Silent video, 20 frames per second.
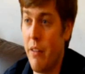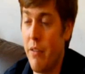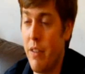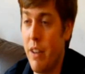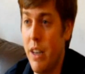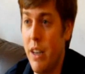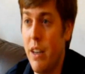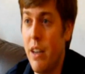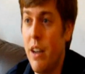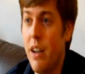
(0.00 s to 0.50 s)
of
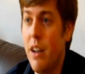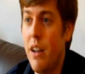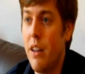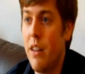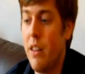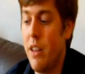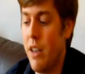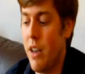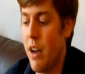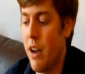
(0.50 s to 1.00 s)
the
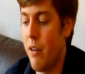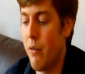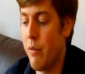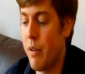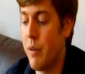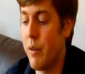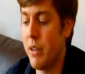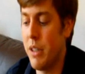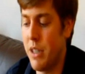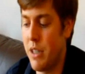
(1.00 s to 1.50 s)

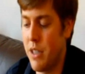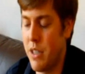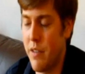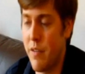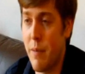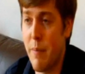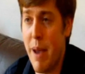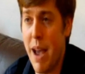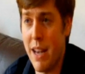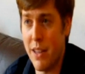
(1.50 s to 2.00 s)

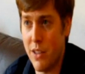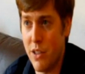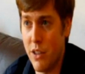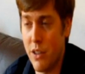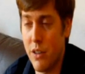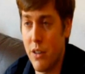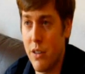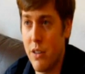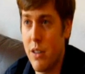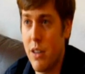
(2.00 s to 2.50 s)
re-releases of the
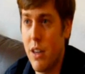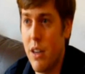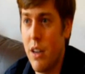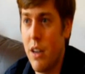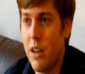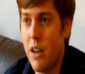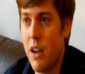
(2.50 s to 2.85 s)
masters.